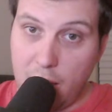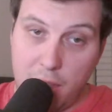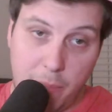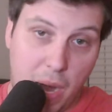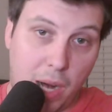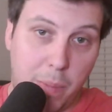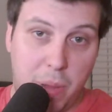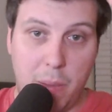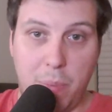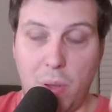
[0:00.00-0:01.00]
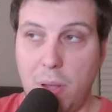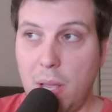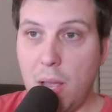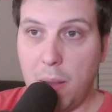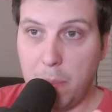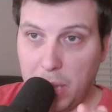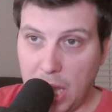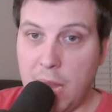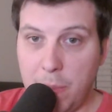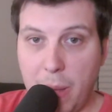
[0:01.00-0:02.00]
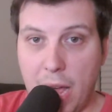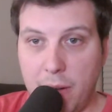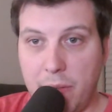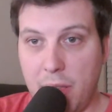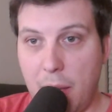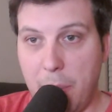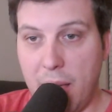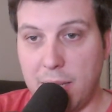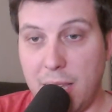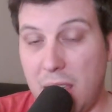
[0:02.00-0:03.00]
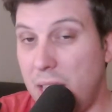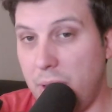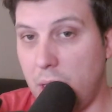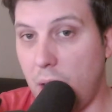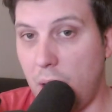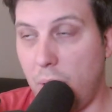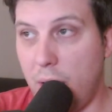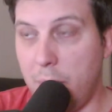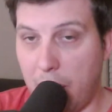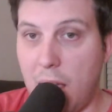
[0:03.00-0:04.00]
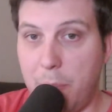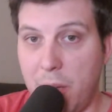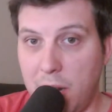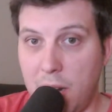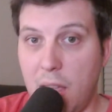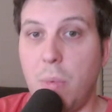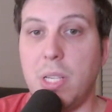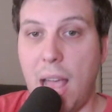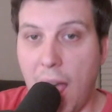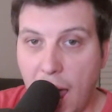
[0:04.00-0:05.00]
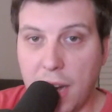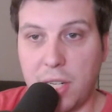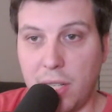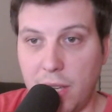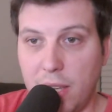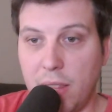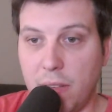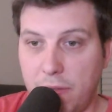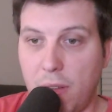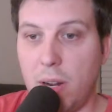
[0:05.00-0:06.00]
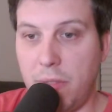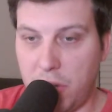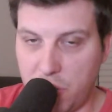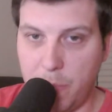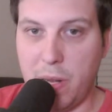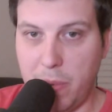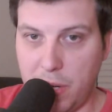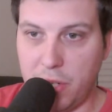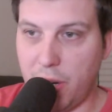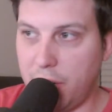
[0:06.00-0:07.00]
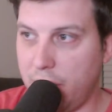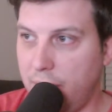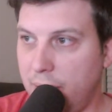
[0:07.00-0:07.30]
the American people blamed Biden for that mess, even though, in my opinion, it was actually the fault of the Trump administration.